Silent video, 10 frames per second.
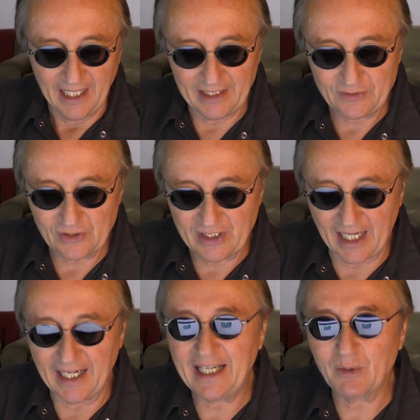and she's
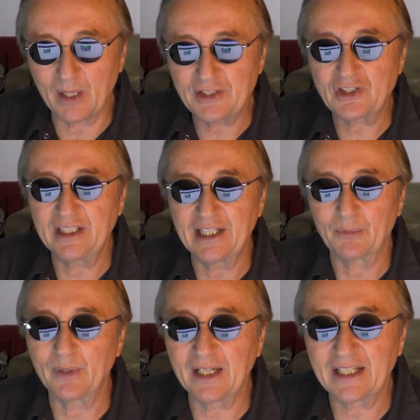got any way she can
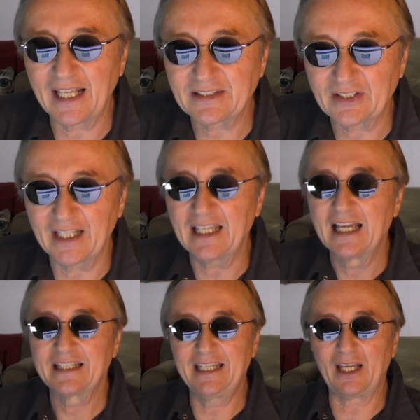get rid of that thing thing,
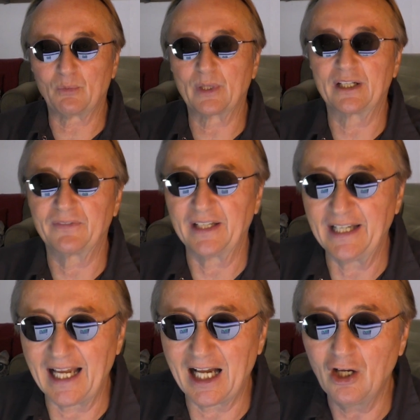get rid of it
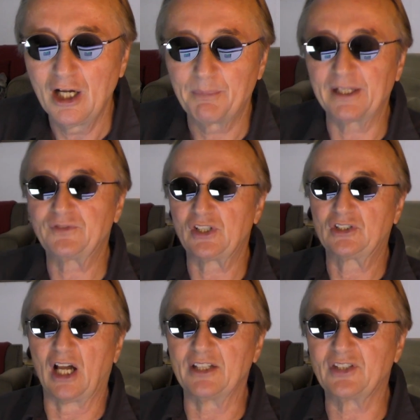now. But if she
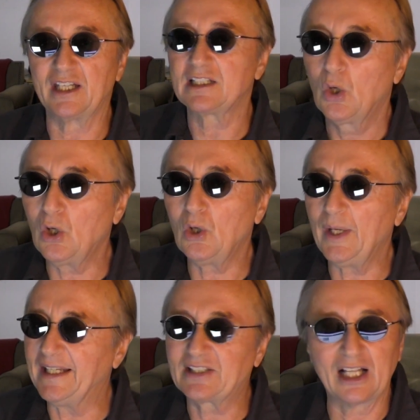doesn't,
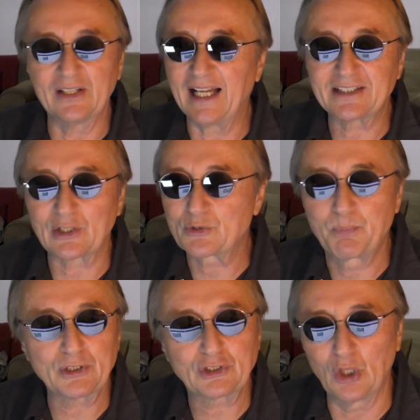hooey, tell her not to
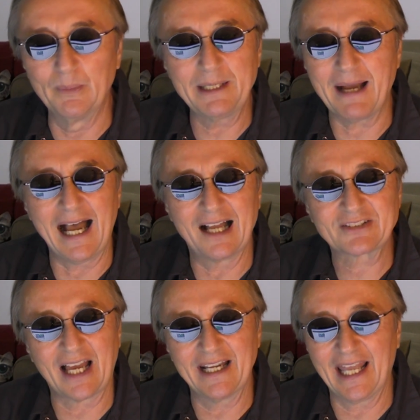put too many
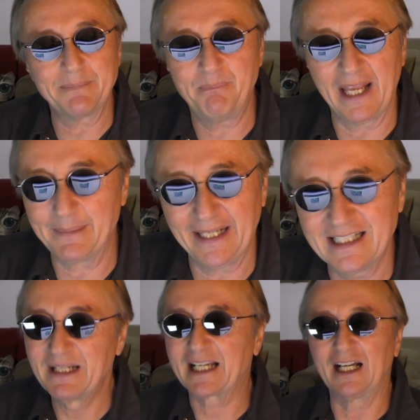miles on that
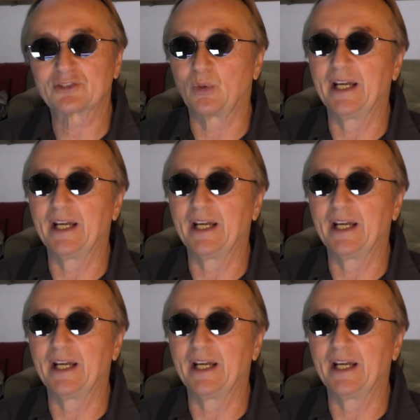baby because